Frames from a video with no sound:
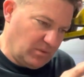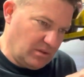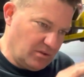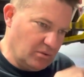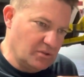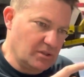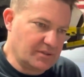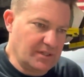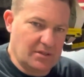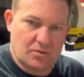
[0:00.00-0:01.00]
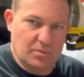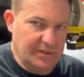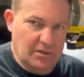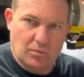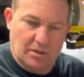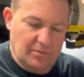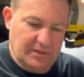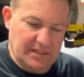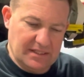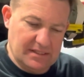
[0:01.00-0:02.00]
those alternators will not work with
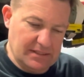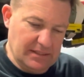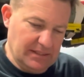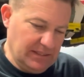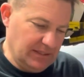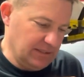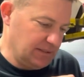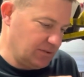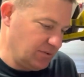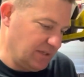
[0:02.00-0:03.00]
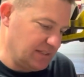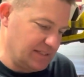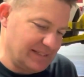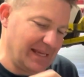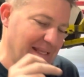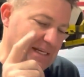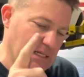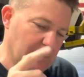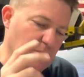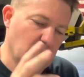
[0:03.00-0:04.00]
this. And then the 2010 and
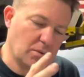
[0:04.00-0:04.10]
up